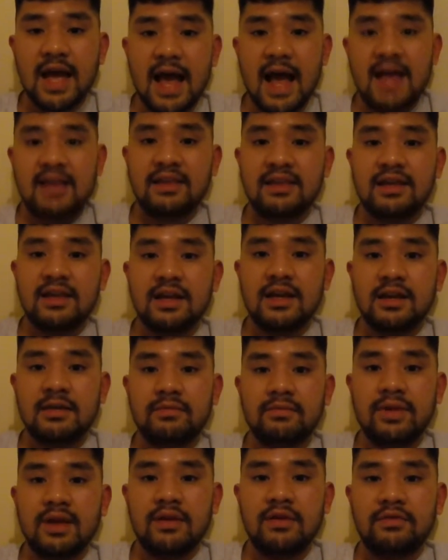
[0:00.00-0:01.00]
asking
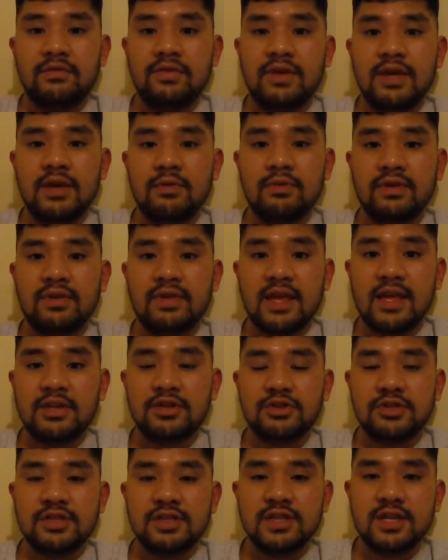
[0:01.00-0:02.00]
him if he was
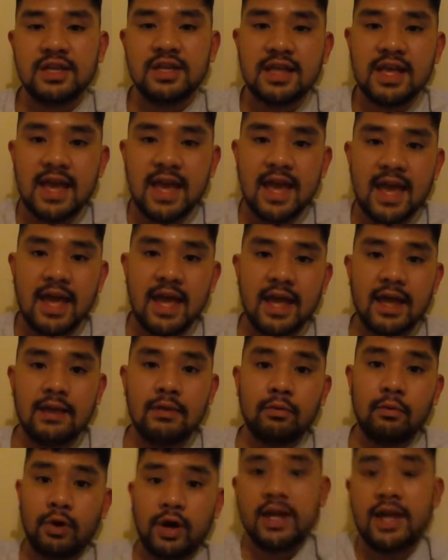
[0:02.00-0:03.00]
interested
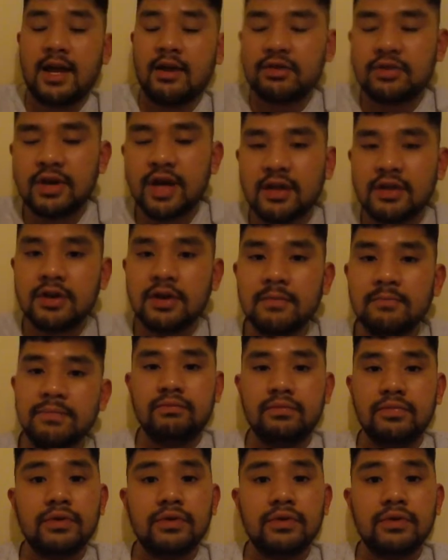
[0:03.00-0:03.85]
in working out together.